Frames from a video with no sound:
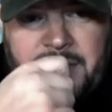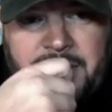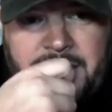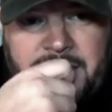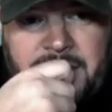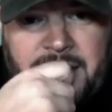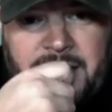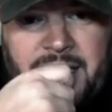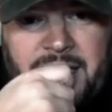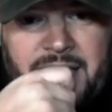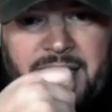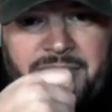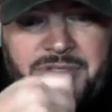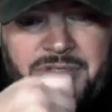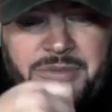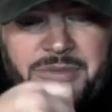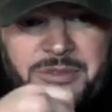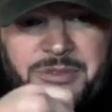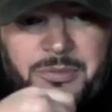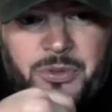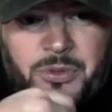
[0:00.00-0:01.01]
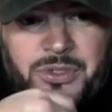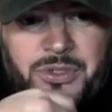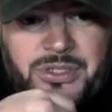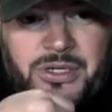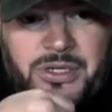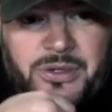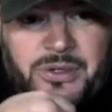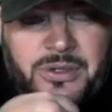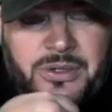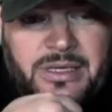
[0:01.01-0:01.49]
to have some sports
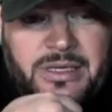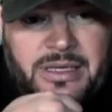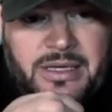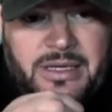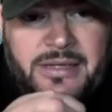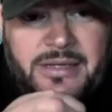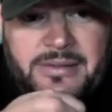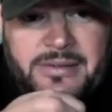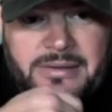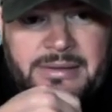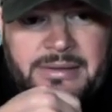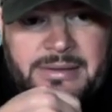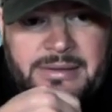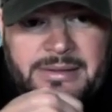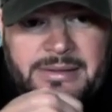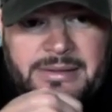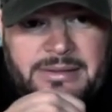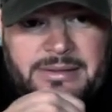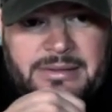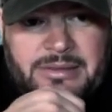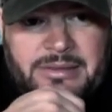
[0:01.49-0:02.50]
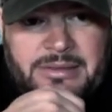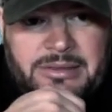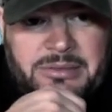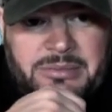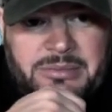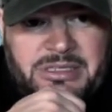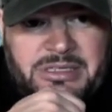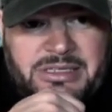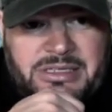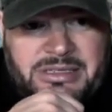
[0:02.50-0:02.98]
going again,
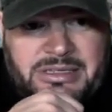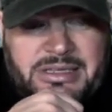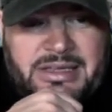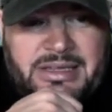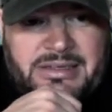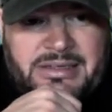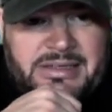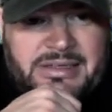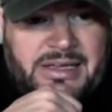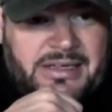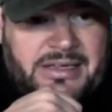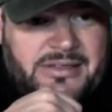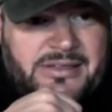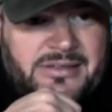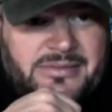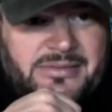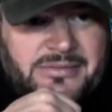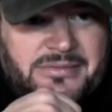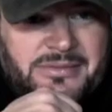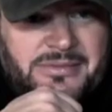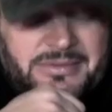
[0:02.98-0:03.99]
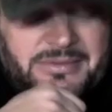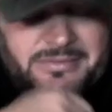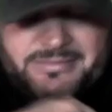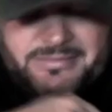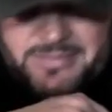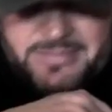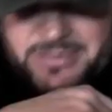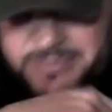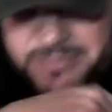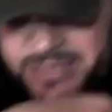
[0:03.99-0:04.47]
because that
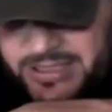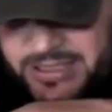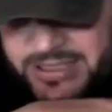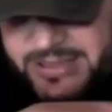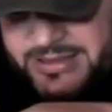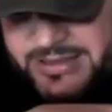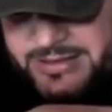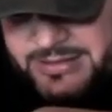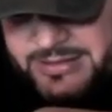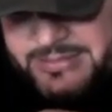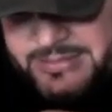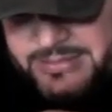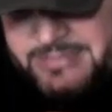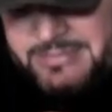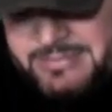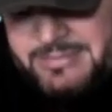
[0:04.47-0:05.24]
to me